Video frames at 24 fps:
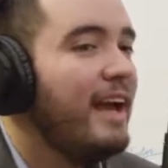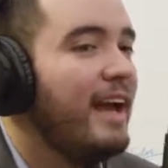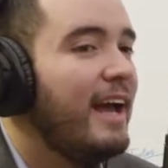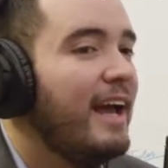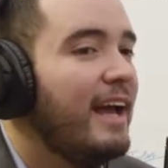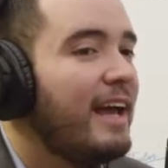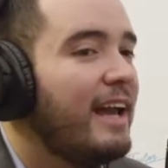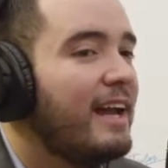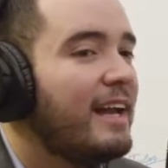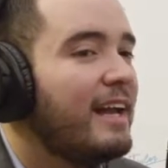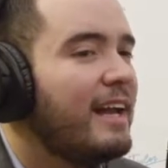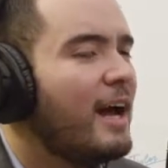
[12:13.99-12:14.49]

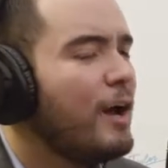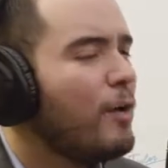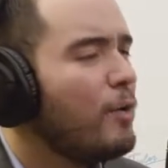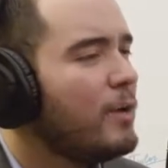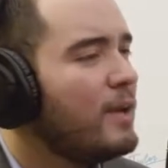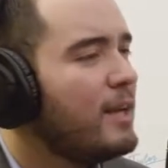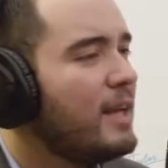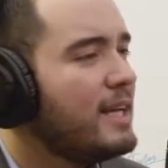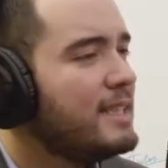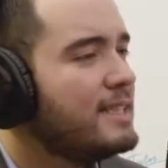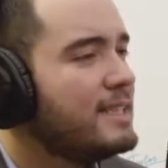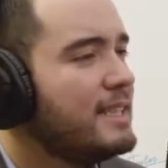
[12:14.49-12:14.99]
And I
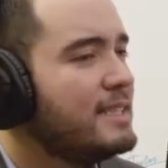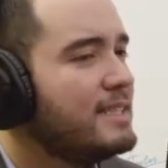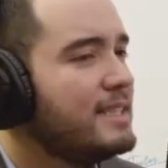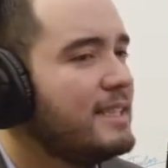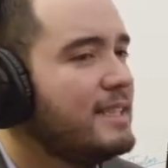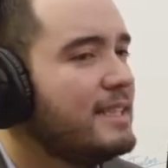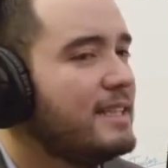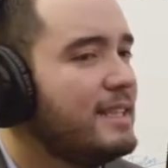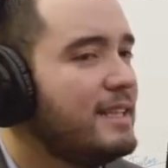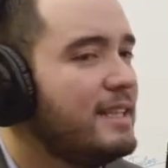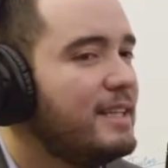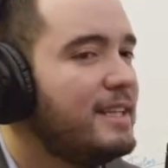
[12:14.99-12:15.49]
realized, I
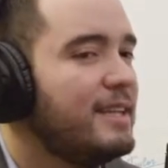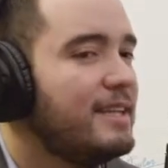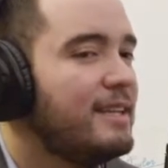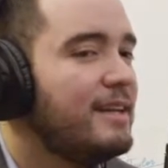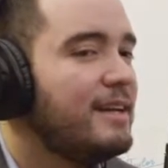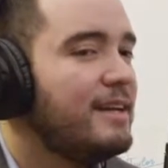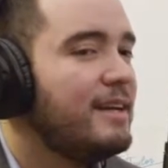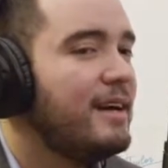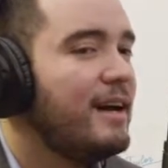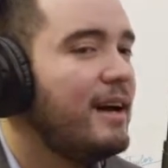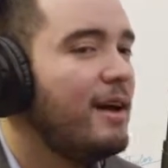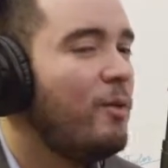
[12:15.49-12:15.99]
said,
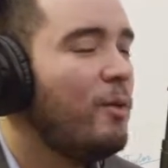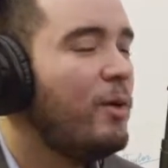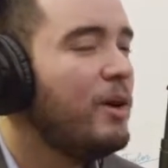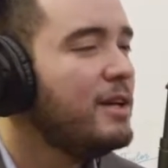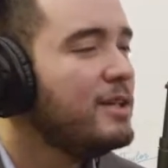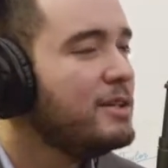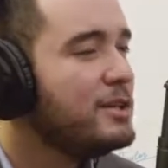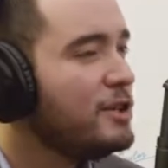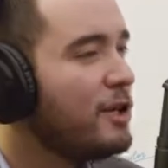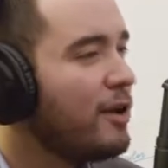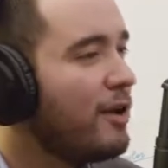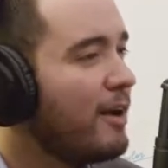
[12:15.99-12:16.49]
what
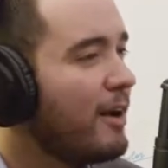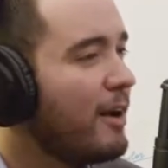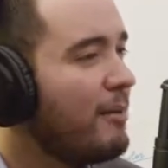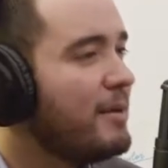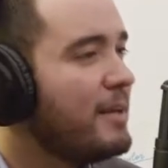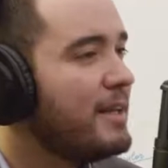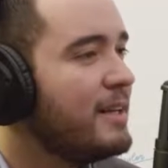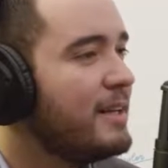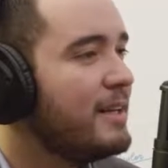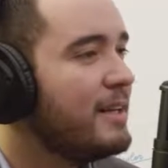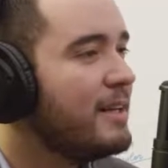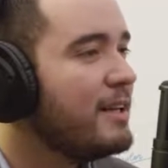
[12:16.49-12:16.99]
a jerk. I
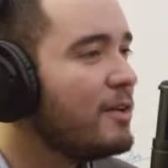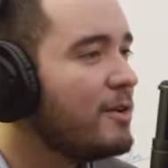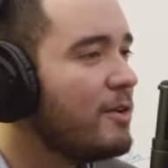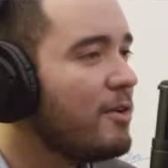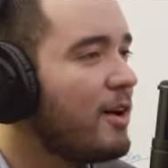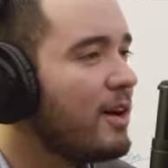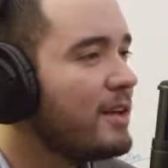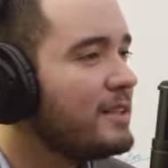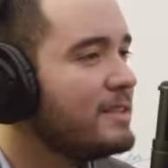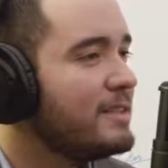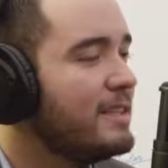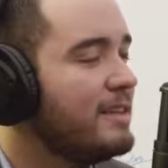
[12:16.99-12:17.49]
mean, Little
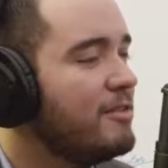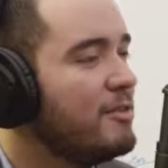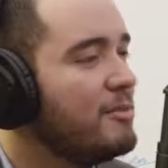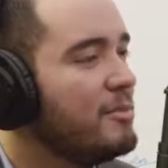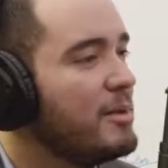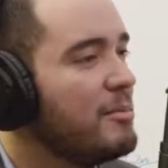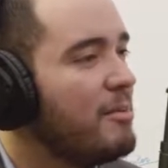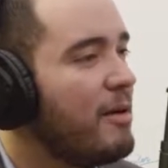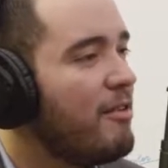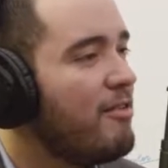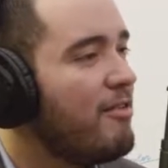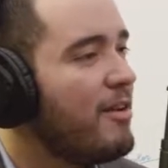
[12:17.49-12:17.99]
Rock's given
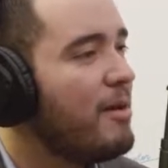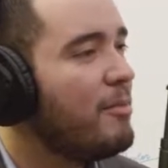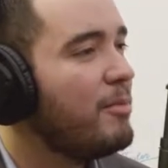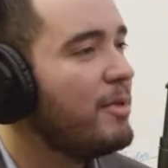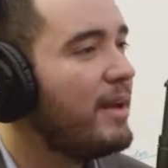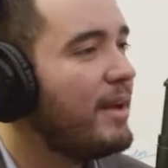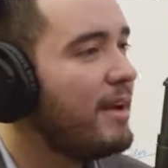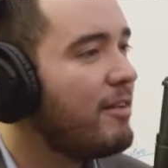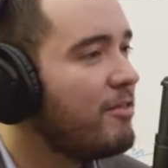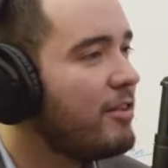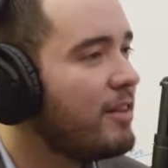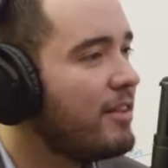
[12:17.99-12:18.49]
me and my family
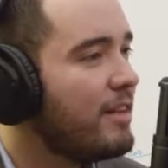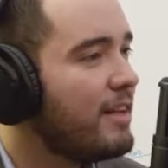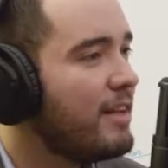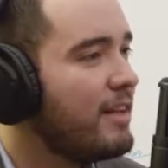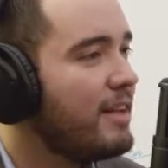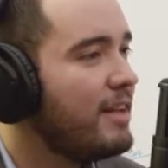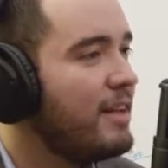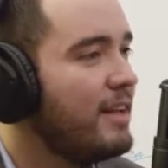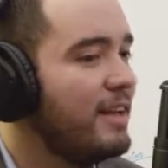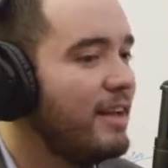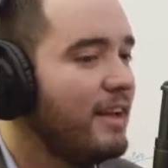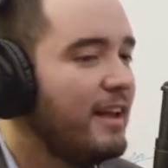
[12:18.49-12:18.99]

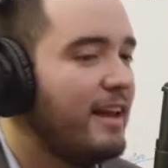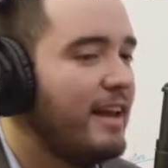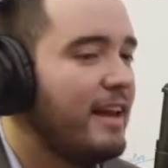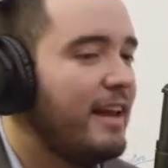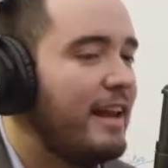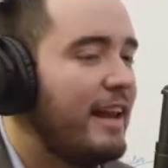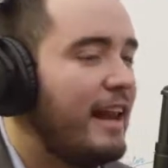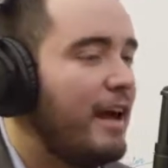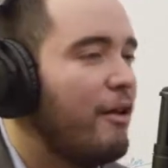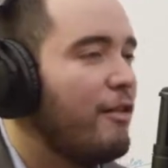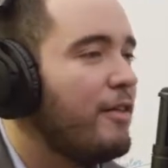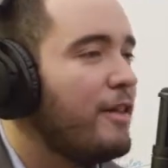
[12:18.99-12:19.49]
everything.
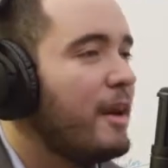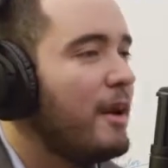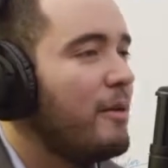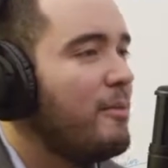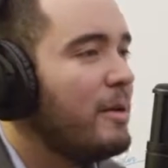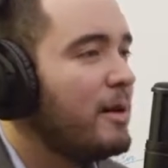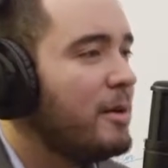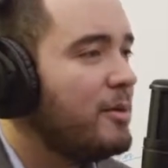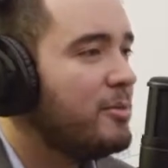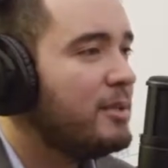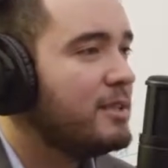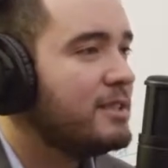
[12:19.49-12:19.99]
And now that I'm
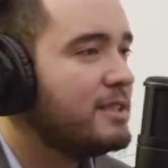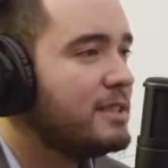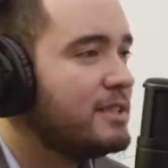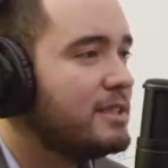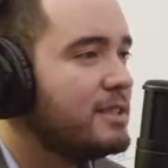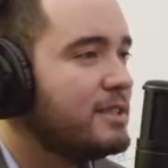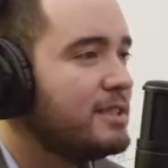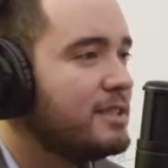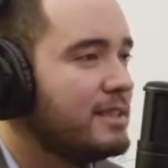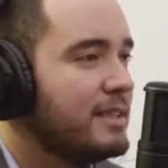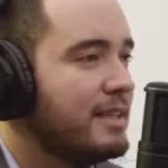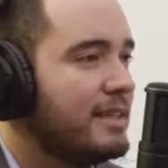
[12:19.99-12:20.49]
in a
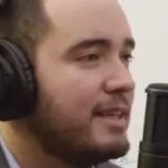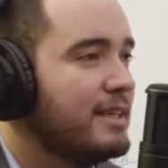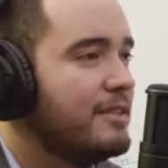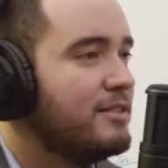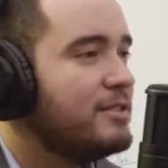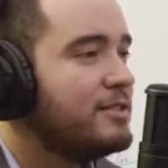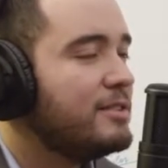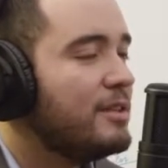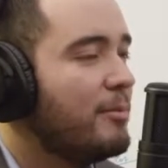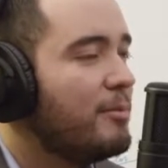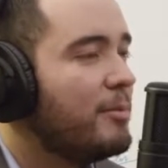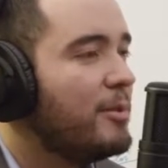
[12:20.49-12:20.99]
position to give
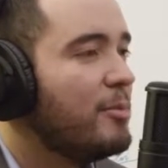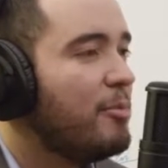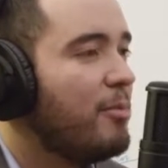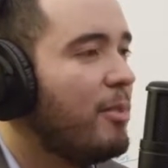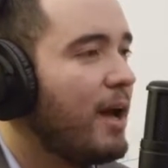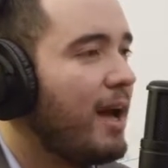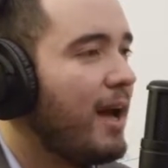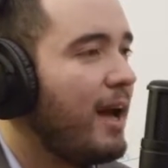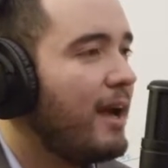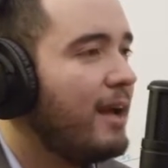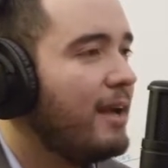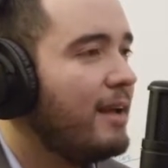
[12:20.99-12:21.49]
something
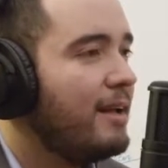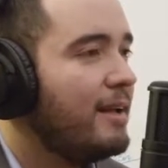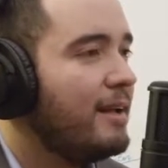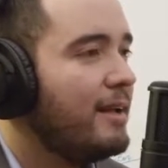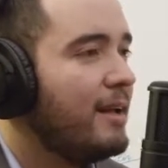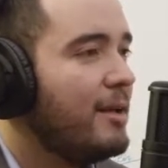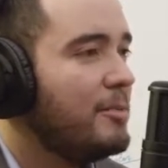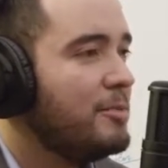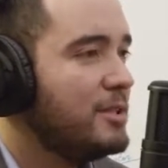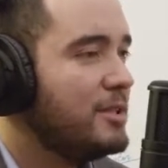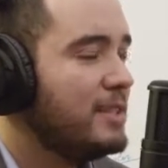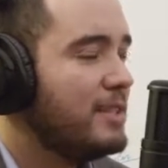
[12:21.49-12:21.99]
back,
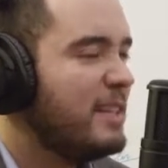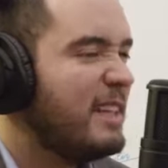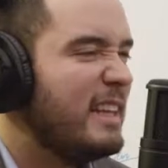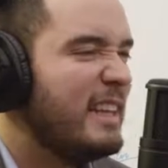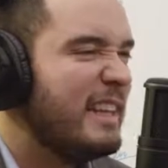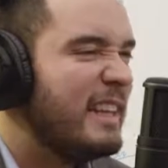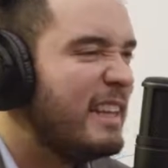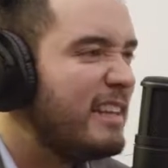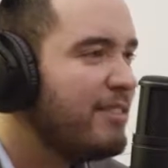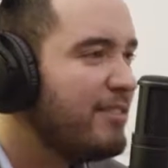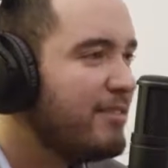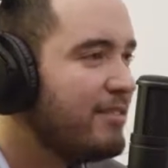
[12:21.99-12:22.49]
I'm just going to
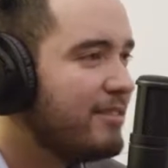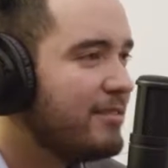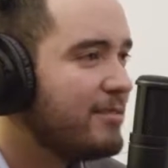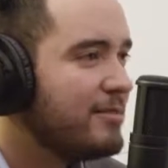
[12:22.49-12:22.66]
leave.